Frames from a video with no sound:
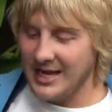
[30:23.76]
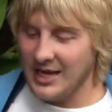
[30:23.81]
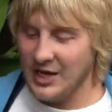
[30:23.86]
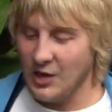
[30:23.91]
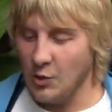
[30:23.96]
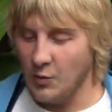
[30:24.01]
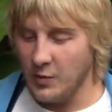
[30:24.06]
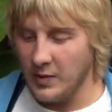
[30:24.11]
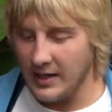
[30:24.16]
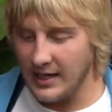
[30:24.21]

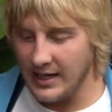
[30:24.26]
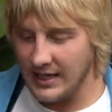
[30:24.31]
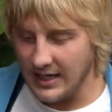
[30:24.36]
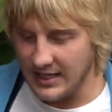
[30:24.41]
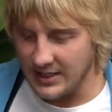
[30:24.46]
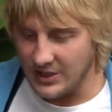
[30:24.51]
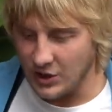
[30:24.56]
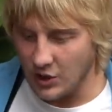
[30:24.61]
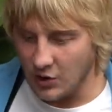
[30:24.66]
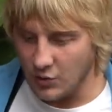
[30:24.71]
Europa League,
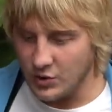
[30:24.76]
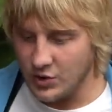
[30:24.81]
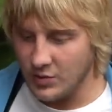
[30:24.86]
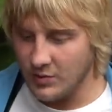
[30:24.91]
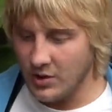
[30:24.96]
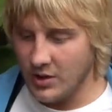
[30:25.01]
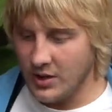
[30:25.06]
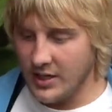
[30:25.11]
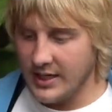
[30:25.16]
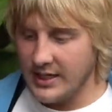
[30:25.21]
lad, you go to
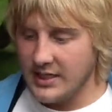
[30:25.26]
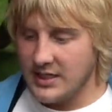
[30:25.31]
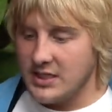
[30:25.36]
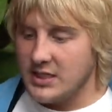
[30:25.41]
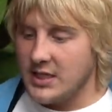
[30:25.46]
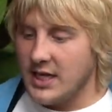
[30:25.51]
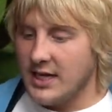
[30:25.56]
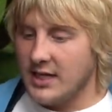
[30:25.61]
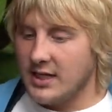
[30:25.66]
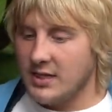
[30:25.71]
all crazy
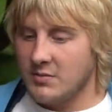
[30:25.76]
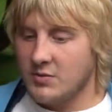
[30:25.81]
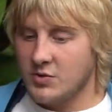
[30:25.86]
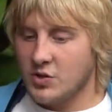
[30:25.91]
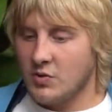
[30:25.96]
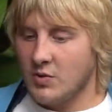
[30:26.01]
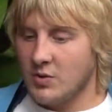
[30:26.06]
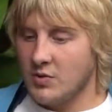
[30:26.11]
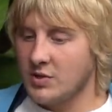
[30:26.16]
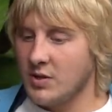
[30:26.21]
stadiums.
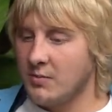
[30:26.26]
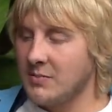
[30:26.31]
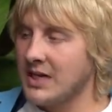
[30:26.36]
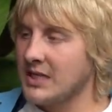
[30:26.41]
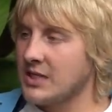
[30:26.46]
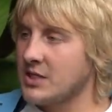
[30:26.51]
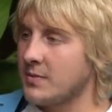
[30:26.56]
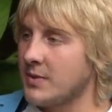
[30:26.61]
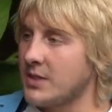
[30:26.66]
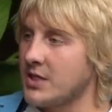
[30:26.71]
So what was the
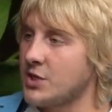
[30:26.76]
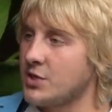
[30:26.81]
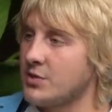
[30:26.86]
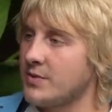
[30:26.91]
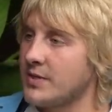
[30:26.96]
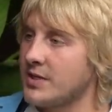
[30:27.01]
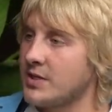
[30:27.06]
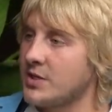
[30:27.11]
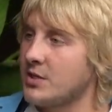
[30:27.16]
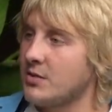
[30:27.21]
maddest place you
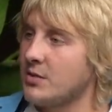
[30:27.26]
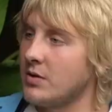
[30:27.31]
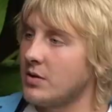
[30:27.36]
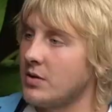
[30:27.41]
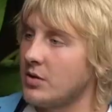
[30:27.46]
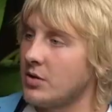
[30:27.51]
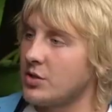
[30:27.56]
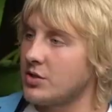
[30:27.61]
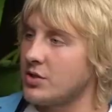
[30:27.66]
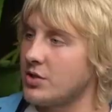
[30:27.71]
went to?
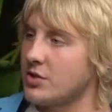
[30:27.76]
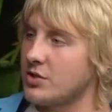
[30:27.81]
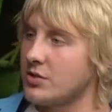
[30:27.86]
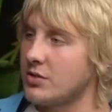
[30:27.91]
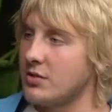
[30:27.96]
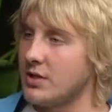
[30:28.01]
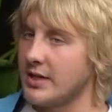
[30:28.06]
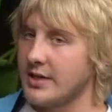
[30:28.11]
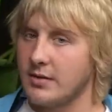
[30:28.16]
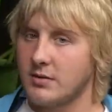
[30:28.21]
Because there's
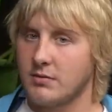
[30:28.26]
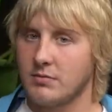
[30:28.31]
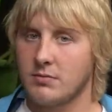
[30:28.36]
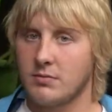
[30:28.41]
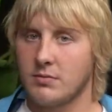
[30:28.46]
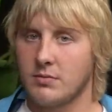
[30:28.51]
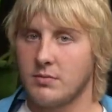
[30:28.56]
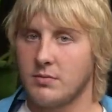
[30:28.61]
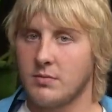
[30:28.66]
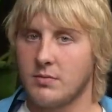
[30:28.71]
like,
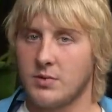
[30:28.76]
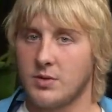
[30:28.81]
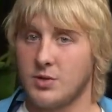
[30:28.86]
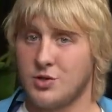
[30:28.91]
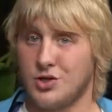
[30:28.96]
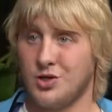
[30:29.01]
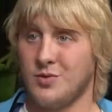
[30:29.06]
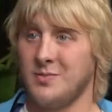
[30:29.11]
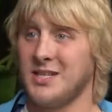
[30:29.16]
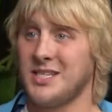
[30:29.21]
lad,
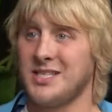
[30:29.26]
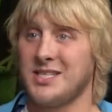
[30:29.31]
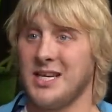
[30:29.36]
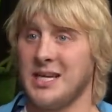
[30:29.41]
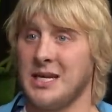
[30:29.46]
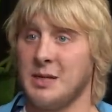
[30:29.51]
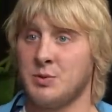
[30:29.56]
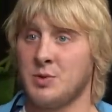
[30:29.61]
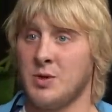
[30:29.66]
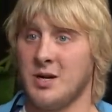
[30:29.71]
some of the
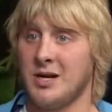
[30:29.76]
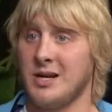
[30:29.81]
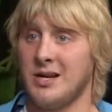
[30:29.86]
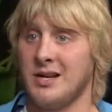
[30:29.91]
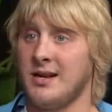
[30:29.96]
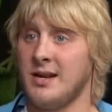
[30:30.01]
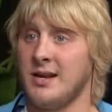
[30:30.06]
teams are in